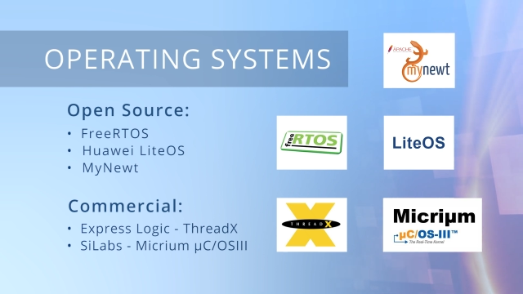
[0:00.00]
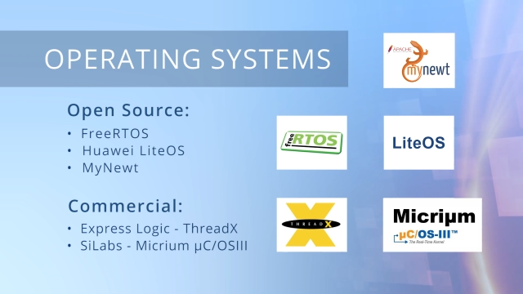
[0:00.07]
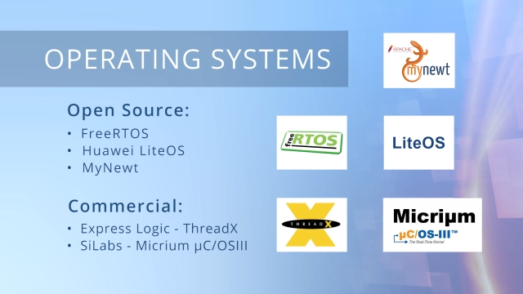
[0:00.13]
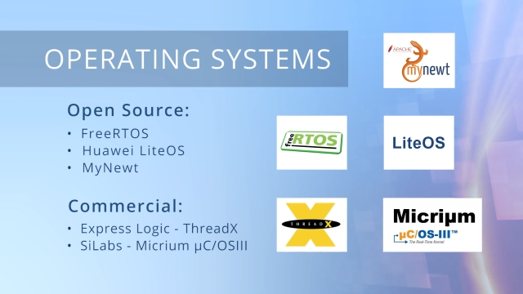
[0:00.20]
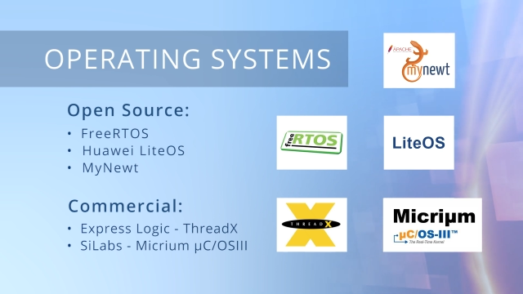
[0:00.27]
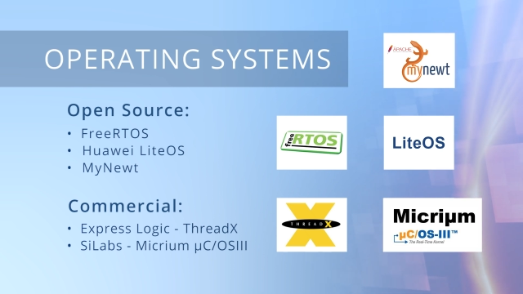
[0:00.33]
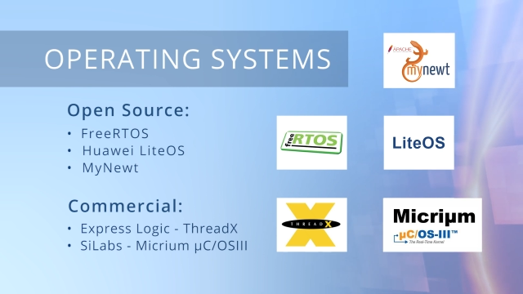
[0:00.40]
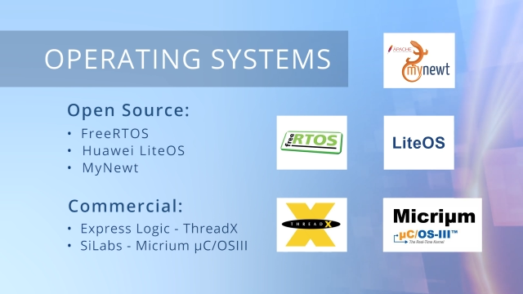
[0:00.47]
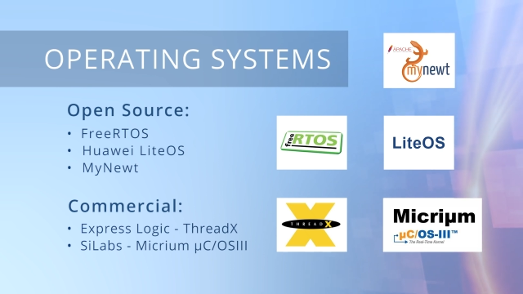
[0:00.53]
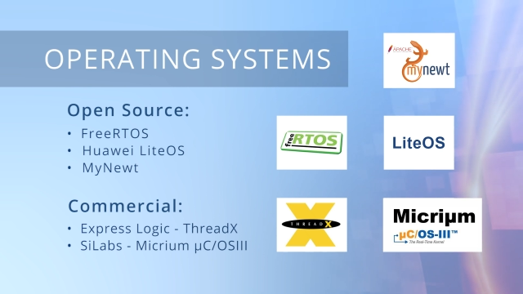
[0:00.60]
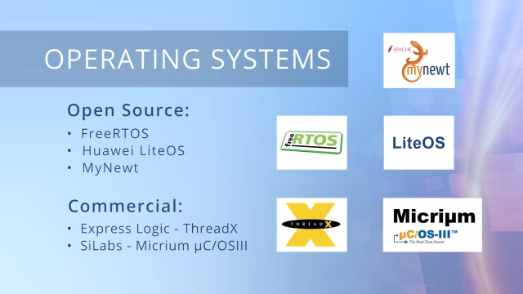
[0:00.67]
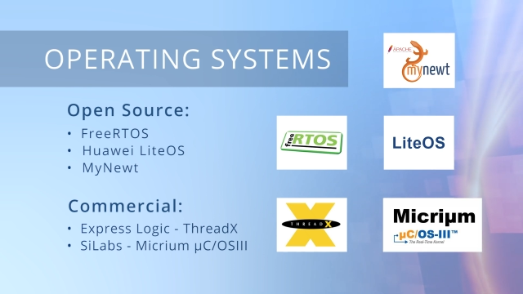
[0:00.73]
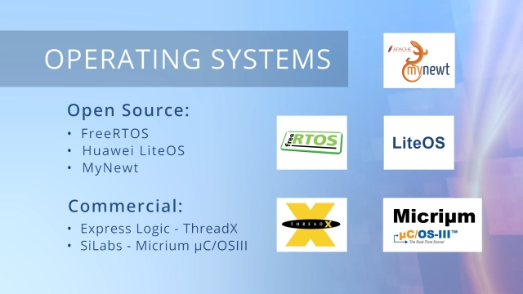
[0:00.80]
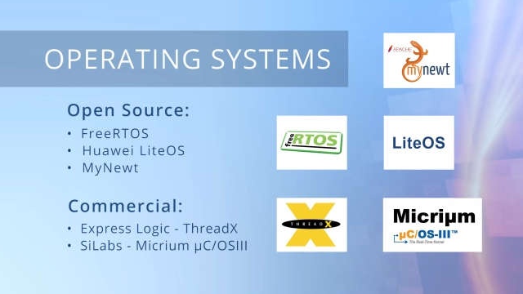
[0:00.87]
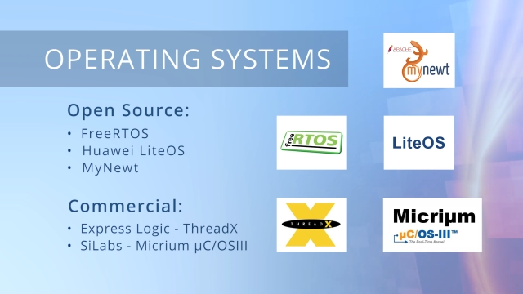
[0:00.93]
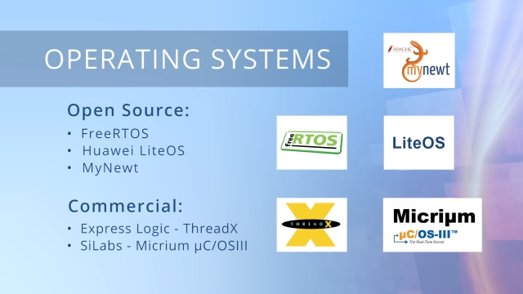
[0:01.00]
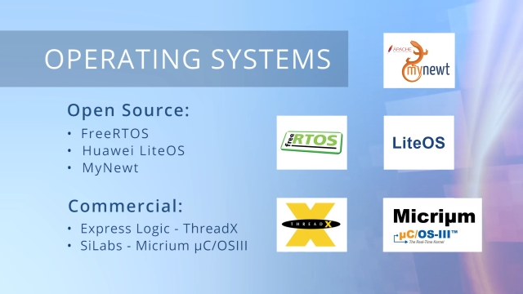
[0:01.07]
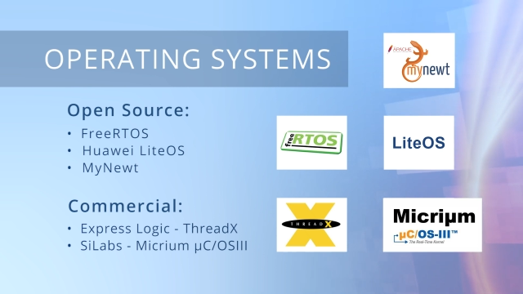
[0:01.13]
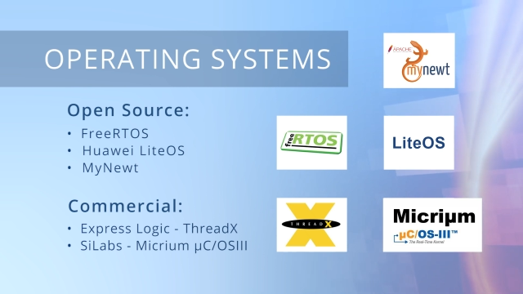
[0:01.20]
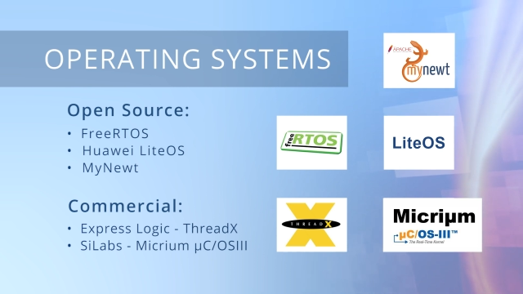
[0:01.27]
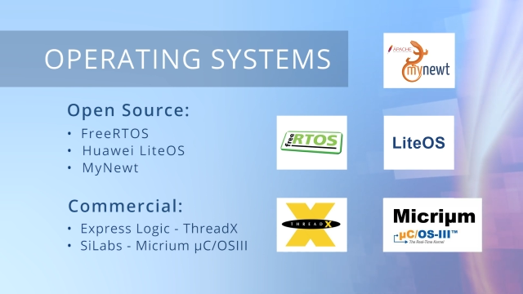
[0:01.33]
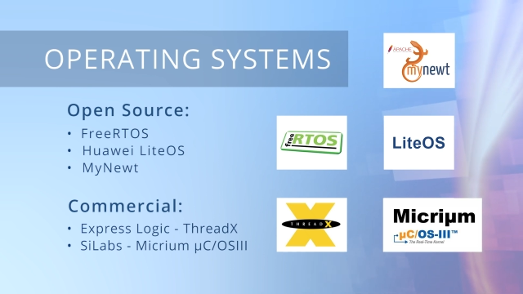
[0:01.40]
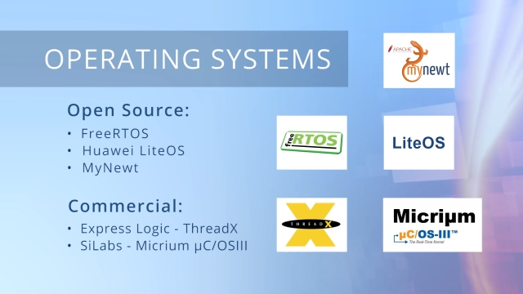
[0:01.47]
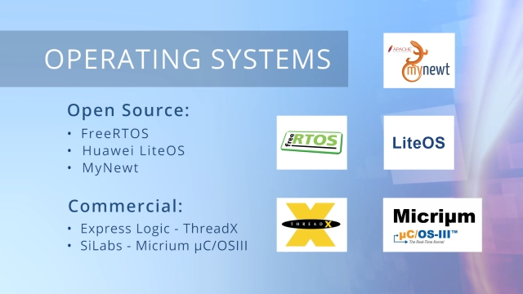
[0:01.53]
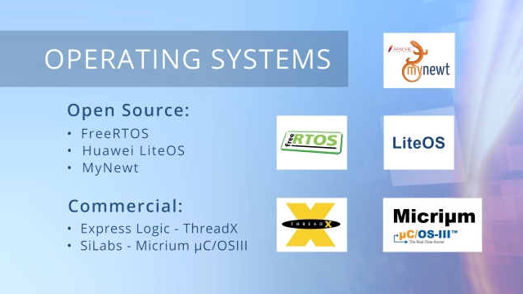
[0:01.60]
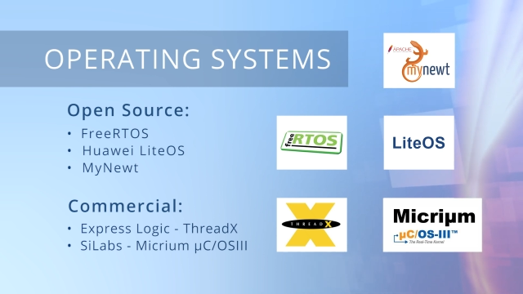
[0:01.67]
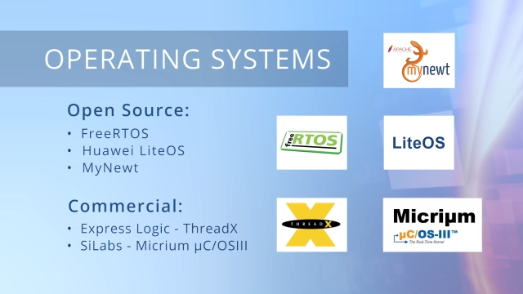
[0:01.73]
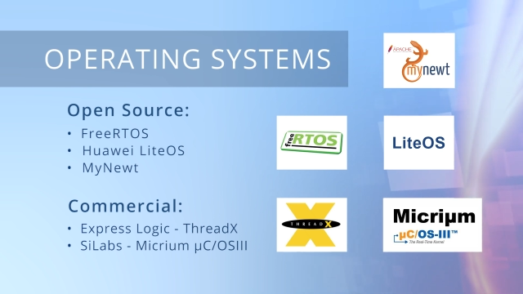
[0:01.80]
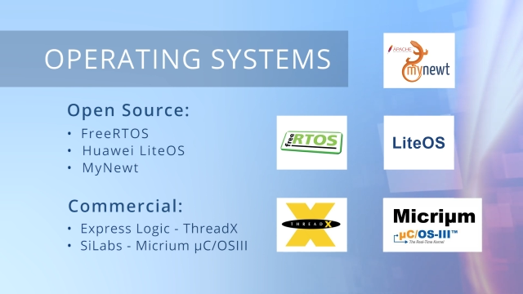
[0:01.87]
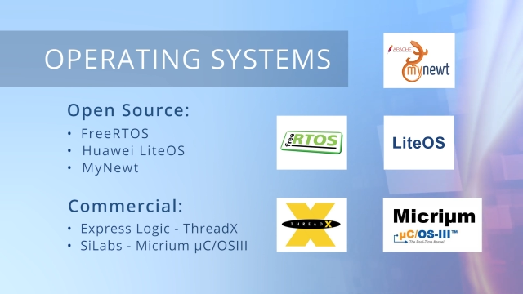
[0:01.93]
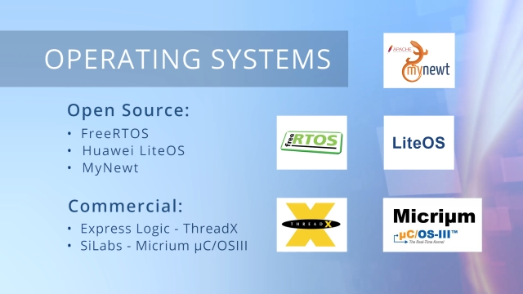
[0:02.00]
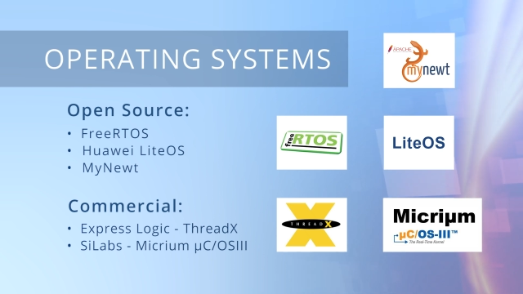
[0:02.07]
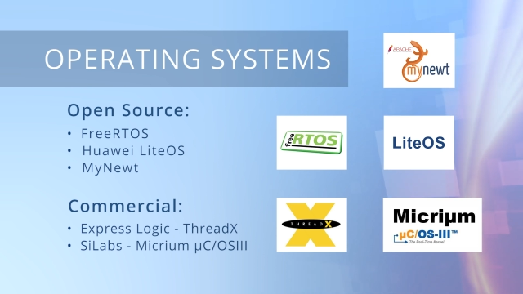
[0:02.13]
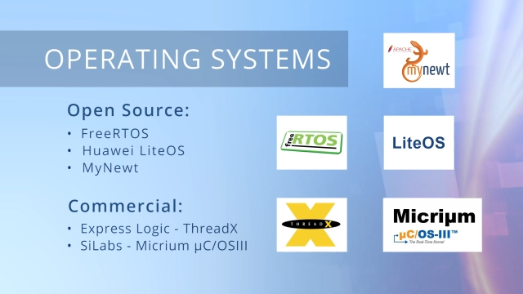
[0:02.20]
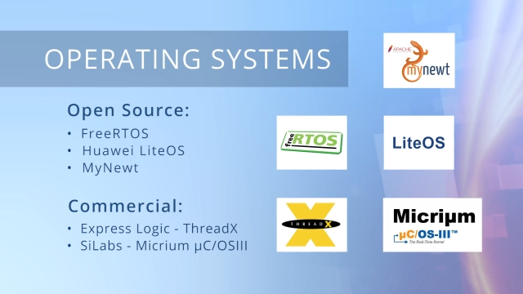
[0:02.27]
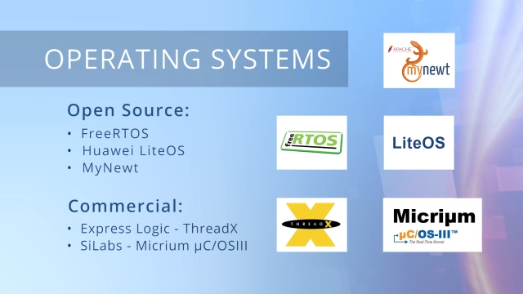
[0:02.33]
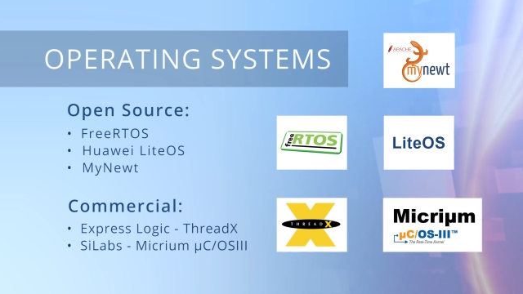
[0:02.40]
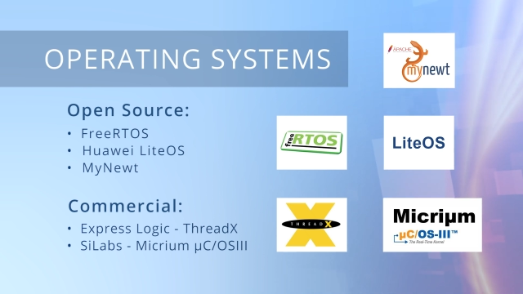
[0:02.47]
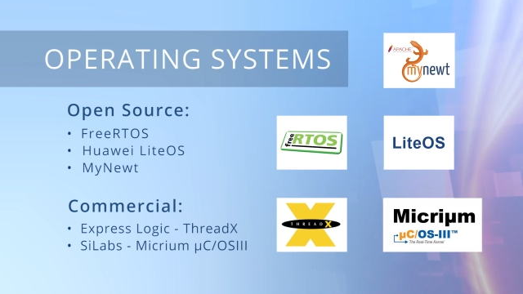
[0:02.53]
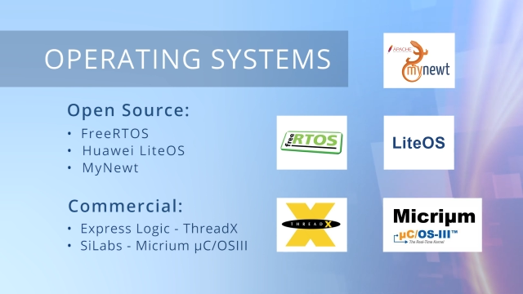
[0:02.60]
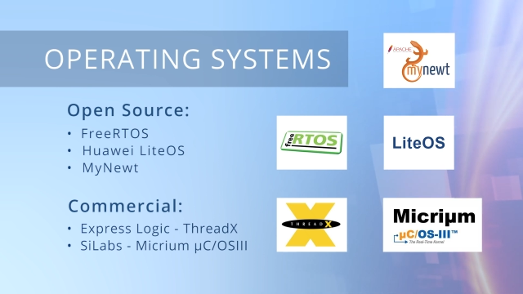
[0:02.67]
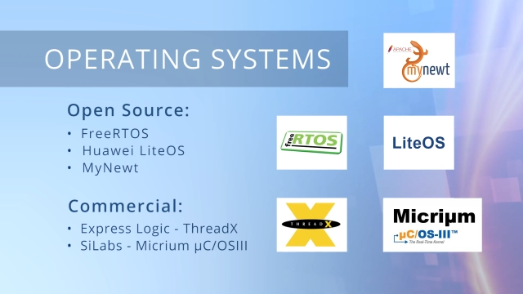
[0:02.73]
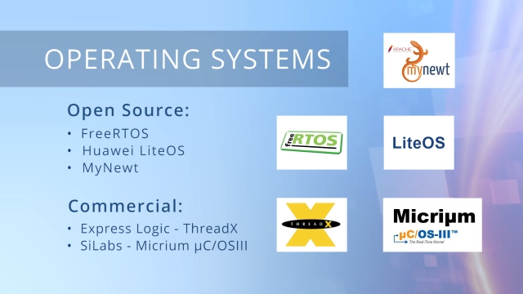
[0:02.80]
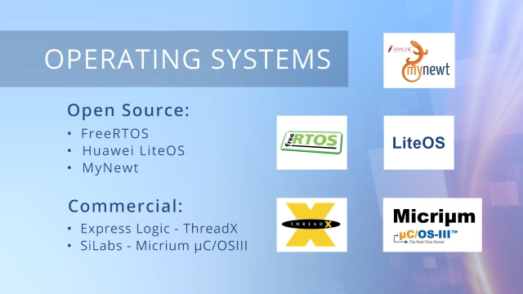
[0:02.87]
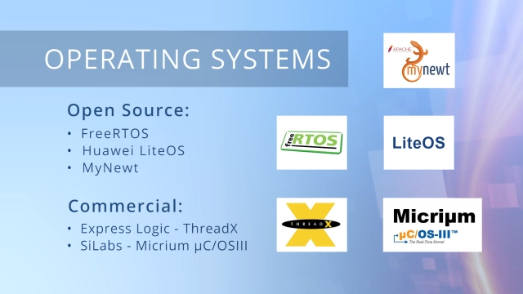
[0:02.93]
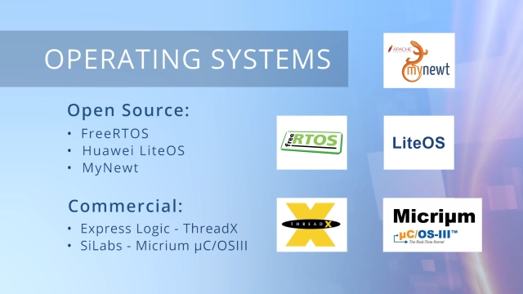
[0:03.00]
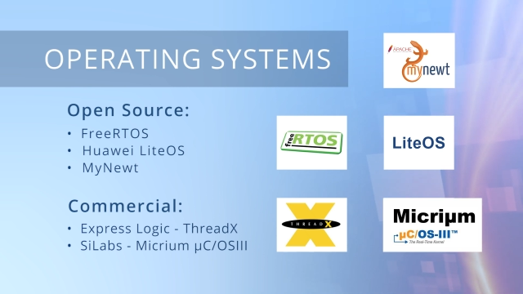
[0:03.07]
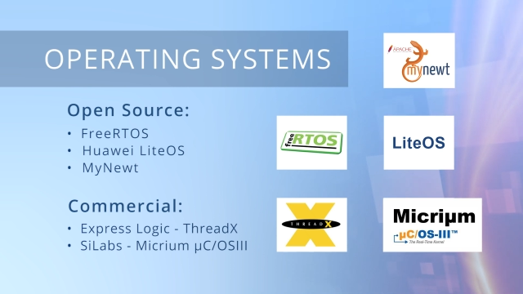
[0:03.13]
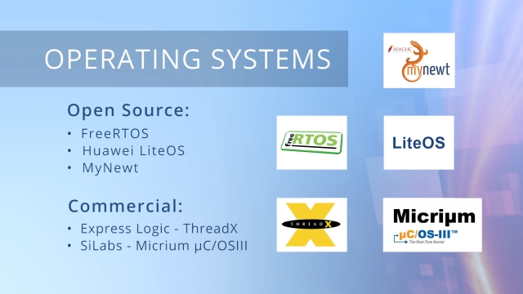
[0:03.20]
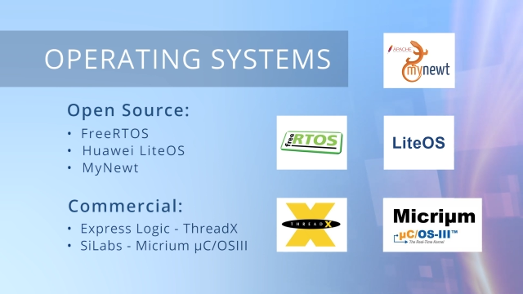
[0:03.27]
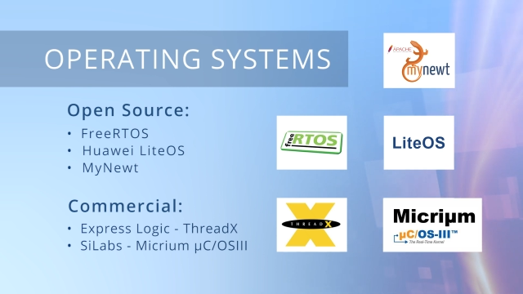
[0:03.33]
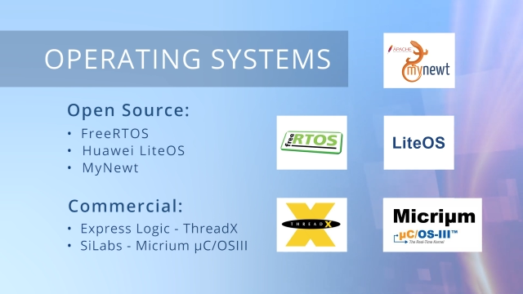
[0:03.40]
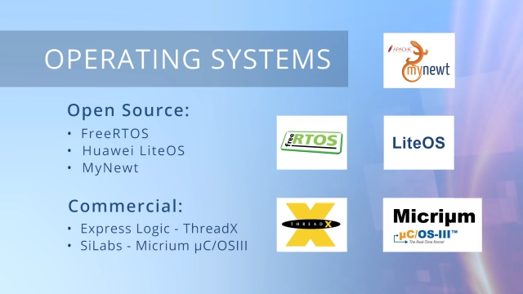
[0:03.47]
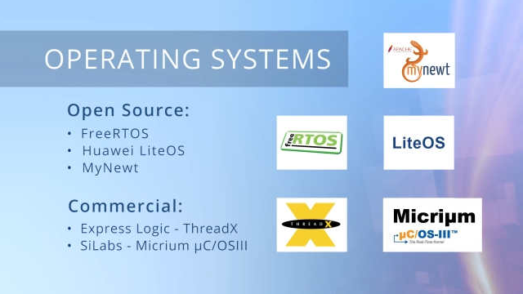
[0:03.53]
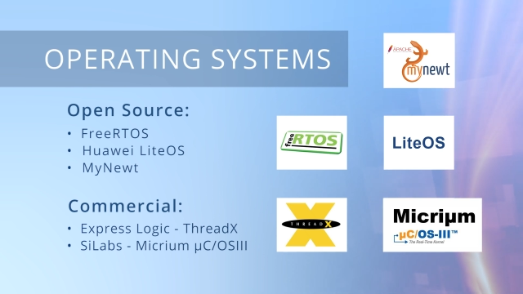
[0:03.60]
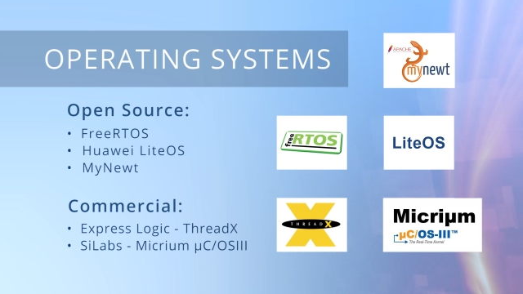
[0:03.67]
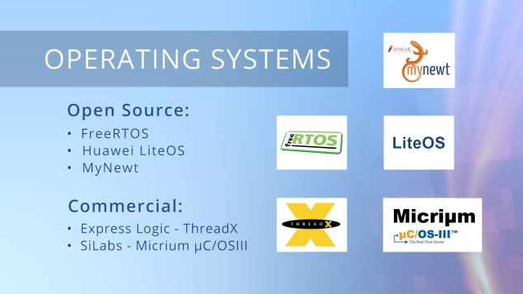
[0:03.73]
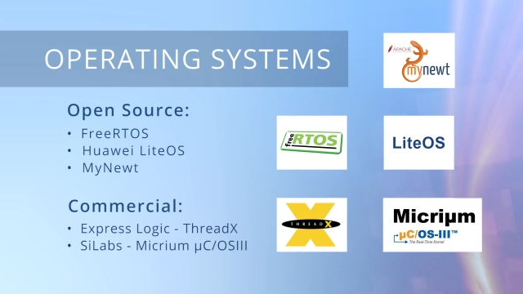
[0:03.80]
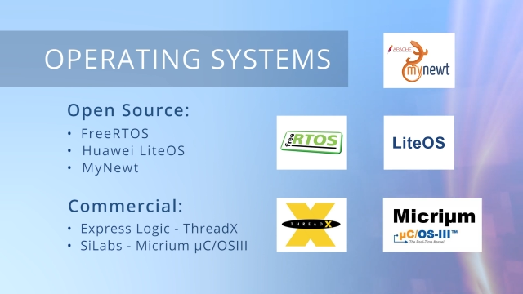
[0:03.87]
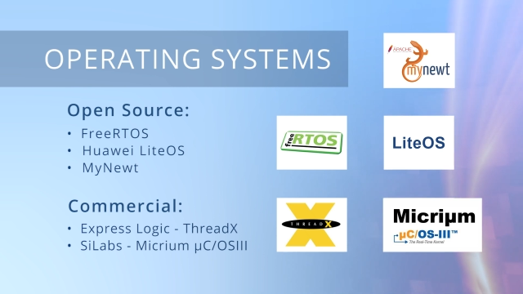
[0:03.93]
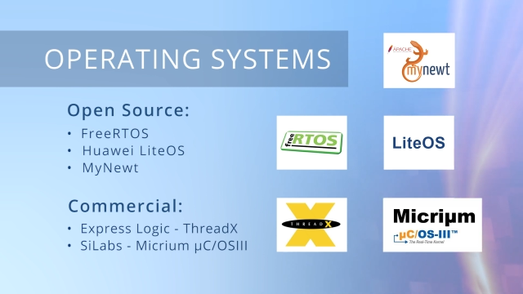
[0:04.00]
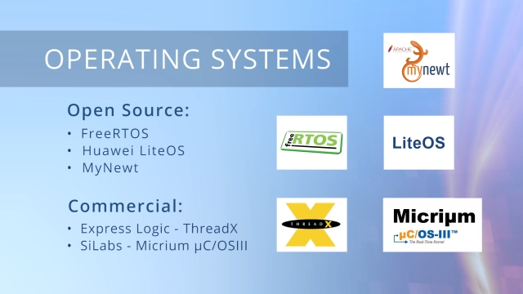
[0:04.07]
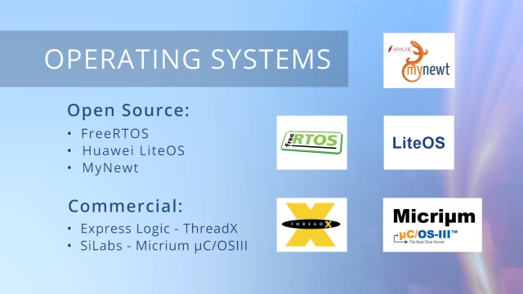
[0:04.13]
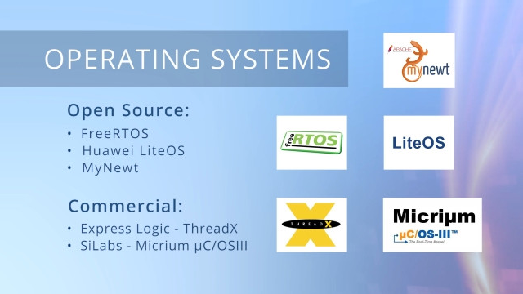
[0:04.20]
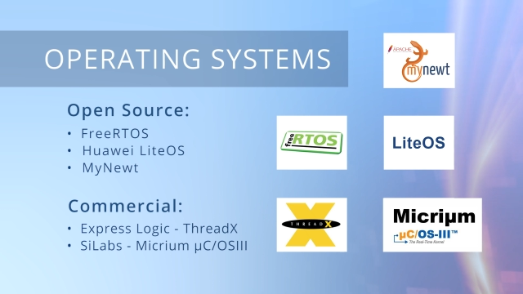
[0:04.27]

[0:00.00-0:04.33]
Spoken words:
[unreadable: no face in view]